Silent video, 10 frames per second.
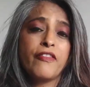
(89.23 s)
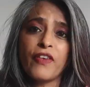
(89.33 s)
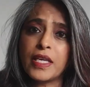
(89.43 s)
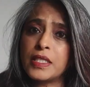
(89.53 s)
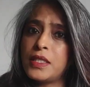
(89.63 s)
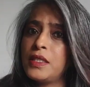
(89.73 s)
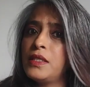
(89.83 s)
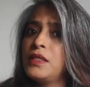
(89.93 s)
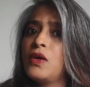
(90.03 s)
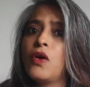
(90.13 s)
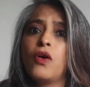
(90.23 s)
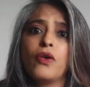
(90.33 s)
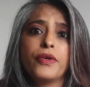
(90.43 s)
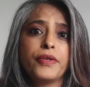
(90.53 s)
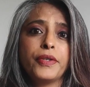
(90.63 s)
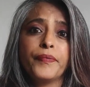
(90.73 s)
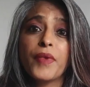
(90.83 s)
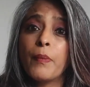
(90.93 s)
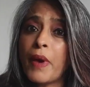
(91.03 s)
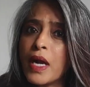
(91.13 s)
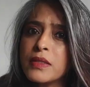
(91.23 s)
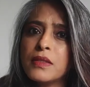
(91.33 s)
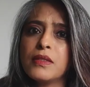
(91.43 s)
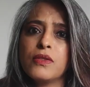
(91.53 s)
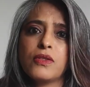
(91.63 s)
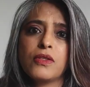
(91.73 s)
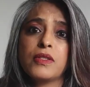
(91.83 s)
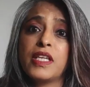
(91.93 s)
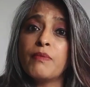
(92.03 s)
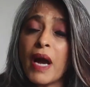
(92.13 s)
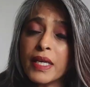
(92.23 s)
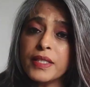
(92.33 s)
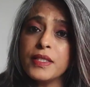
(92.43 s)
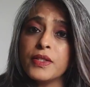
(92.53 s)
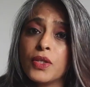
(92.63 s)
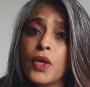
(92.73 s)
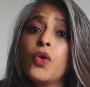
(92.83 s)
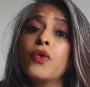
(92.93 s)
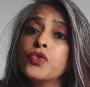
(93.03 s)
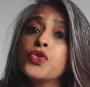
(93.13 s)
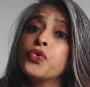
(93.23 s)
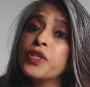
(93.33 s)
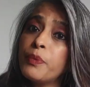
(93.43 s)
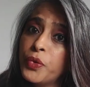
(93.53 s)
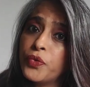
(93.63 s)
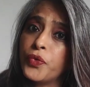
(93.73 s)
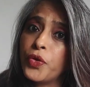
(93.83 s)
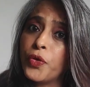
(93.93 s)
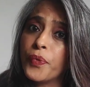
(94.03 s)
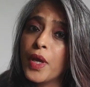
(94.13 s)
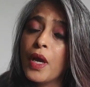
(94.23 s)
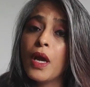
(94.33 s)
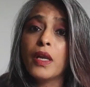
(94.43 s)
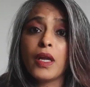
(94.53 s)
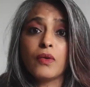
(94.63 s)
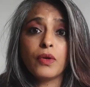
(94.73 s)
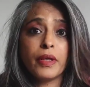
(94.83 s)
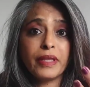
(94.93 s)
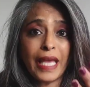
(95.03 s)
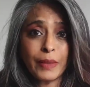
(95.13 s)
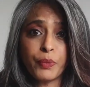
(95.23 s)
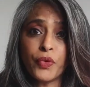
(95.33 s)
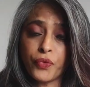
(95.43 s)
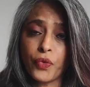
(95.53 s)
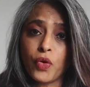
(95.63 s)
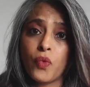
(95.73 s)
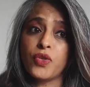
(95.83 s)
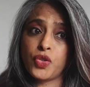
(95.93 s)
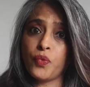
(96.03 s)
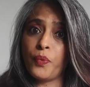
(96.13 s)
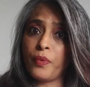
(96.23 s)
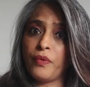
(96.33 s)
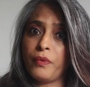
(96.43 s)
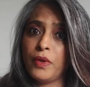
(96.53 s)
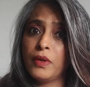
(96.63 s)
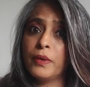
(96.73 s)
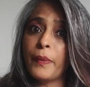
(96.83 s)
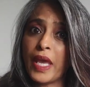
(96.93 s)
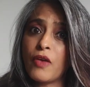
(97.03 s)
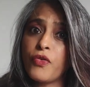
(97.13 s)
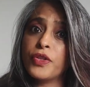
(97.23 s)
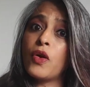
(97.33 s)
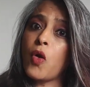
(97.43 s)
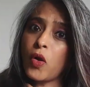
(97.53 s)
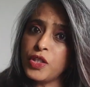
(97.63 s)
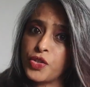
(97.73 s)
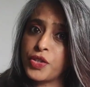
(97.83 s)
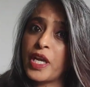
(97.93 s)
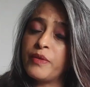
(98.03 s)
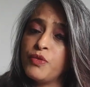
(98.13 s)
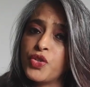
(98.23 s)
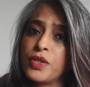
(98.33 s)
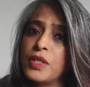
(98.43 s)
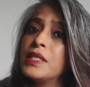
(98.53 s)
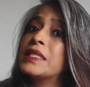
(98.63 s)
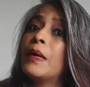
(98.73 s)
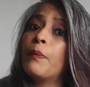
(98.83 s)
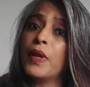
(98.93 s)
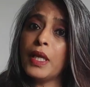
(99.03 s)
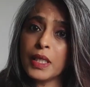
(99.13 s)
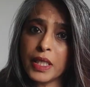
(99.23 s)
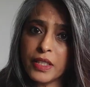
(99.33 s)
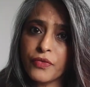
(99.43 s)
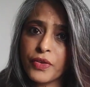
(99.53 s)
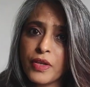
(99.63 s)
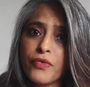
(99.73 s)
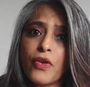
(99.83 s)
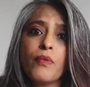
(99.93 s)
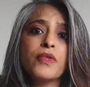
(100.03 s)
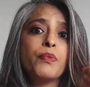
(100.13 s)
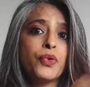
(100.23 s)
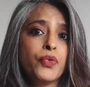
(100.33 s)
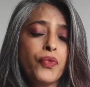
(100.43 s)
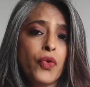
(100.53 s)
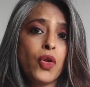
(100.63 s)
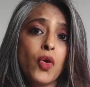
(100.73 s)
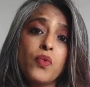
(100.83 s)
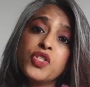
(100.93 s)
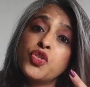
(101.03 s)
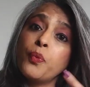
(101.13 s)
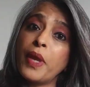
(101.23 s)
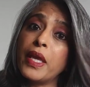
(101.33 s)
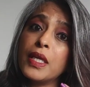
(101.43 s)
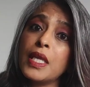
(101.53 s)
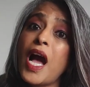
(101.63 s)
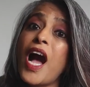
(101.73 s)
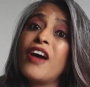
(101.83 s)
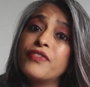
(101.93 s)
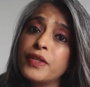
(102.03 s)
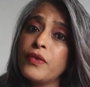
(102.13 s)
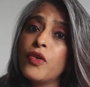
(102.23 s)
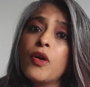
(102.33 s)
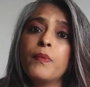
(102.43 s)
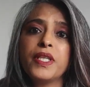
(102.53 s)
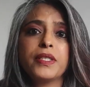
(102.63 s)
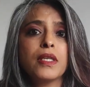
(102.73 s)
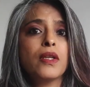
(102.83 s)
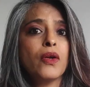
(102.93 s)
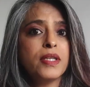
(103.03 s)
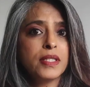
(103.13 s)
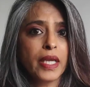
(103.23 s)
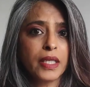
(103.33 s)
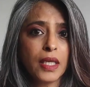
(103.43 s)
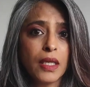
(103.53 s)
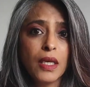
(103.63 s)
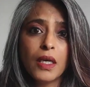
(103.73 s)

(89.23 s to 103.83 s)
FIT or Parsons or St. Martin's, you have to show the portfolio. Now that portfolio which you make for the college admission is completely different from the portfolio which you make it after you completed your designing